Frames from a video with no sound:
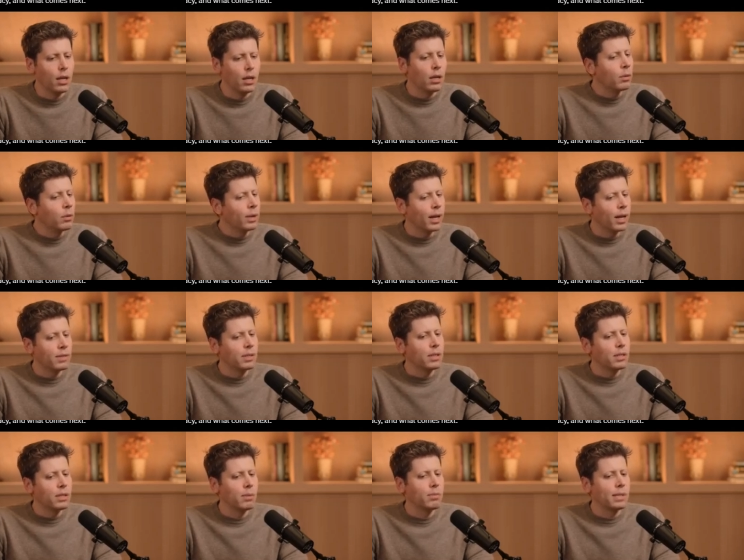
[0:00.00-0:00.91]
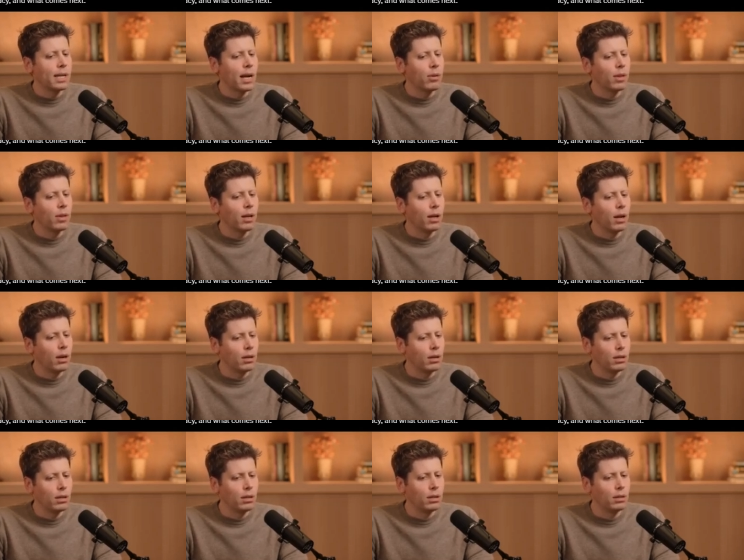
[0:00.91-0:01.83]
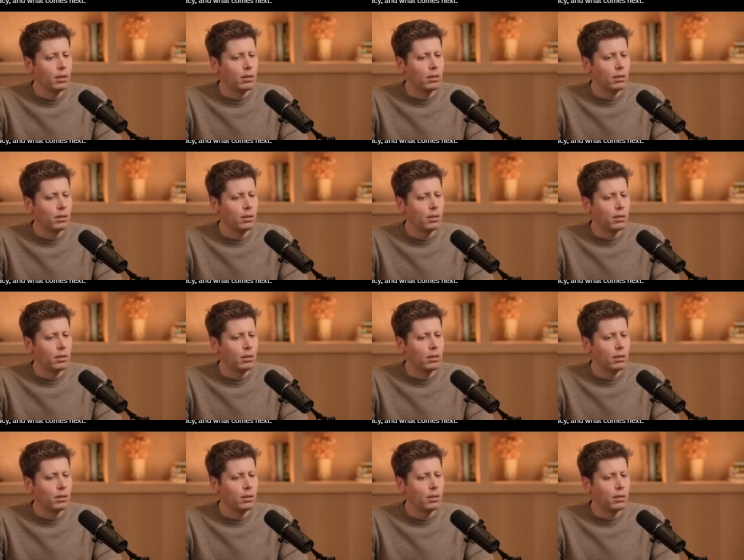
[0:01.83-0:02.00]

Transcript: we have systems now that are